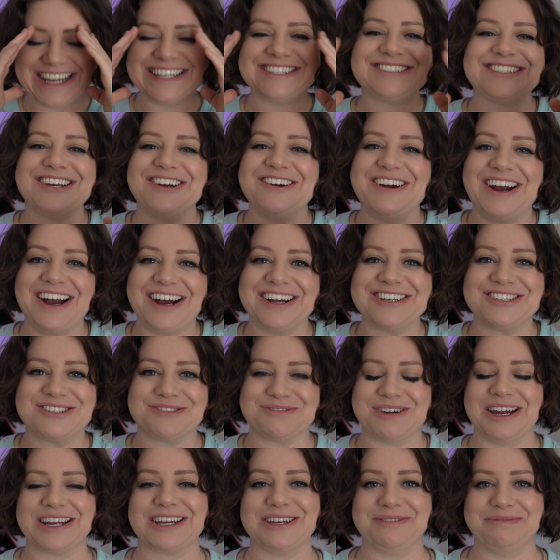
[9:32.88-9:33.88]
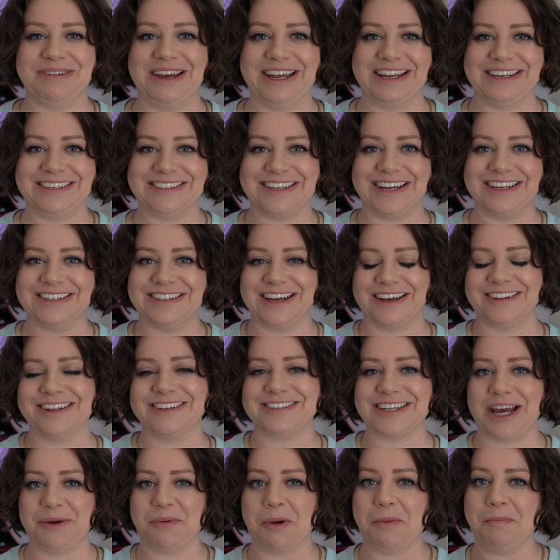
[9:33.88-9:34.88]
It's so hard to recommend another
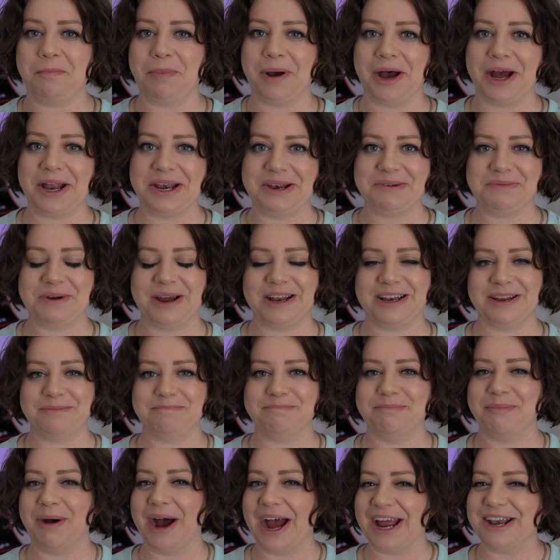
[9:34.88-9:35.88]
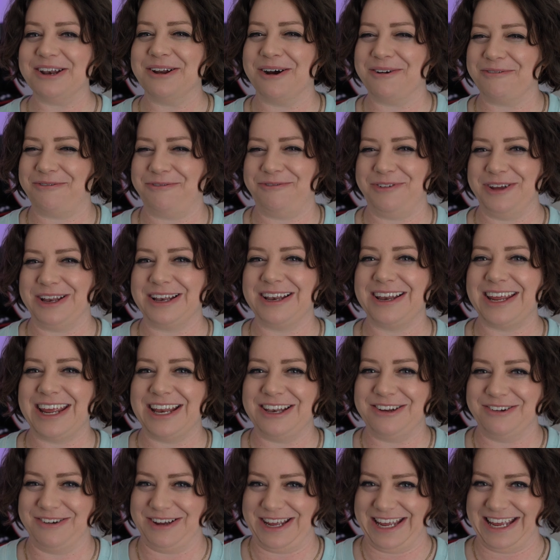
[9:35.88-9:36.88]
type of bud when it might not fit
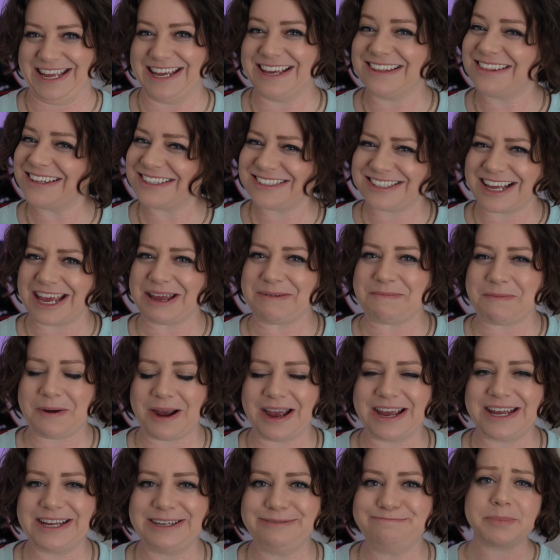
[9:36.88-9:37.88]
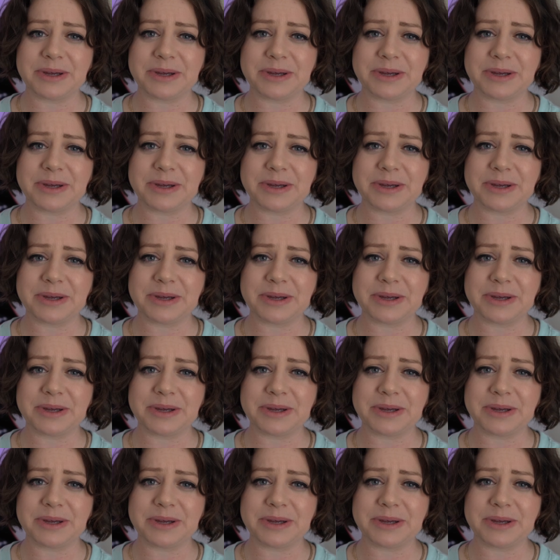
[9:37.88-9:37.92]
in your ear the same way.